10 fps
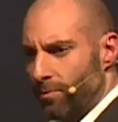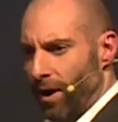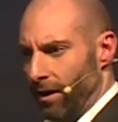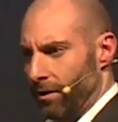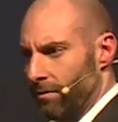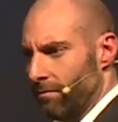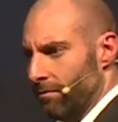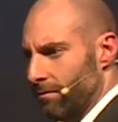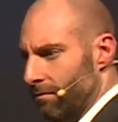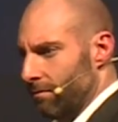brand
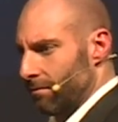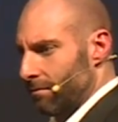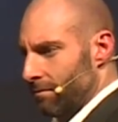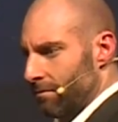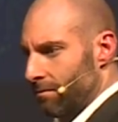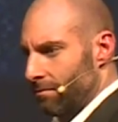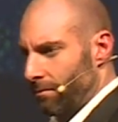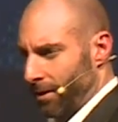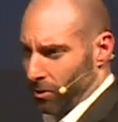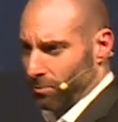
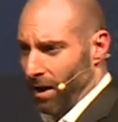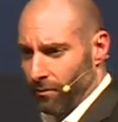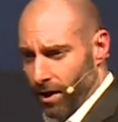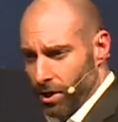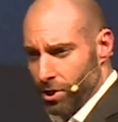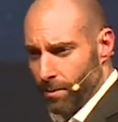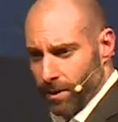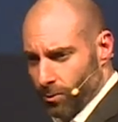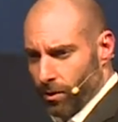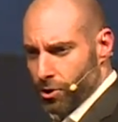because my relationship
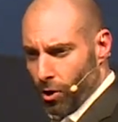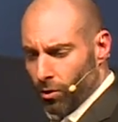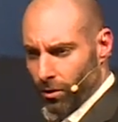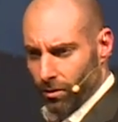is with John.